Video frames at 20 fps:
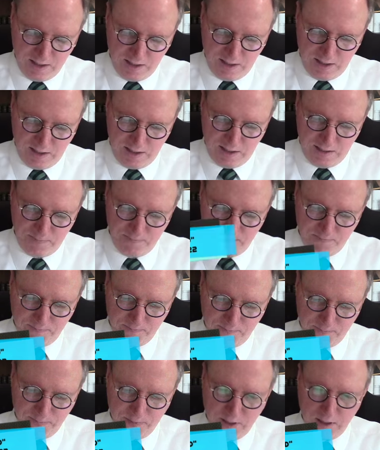Um,
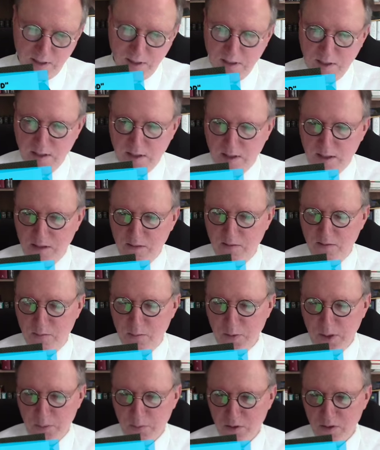
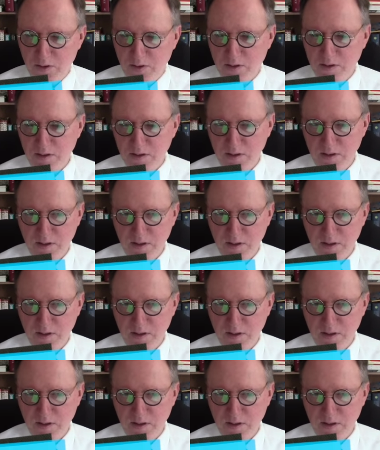remember,